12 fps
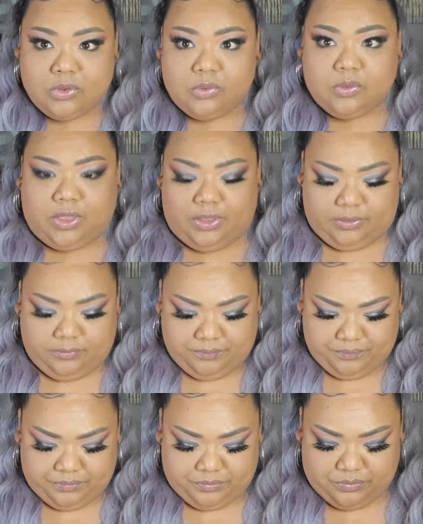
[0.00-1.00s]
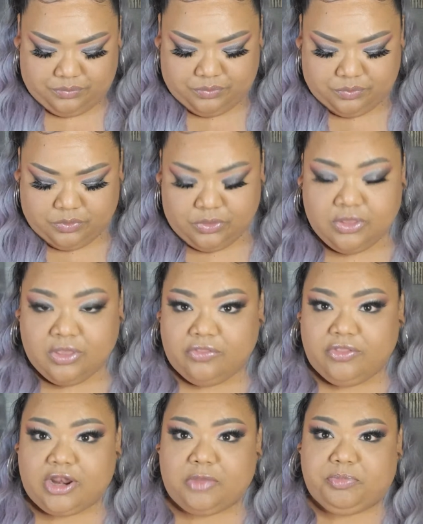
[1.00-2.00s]
Okay.
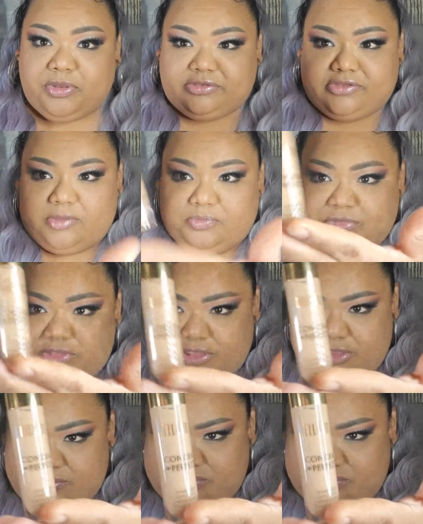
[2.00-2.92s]
Then I picked up the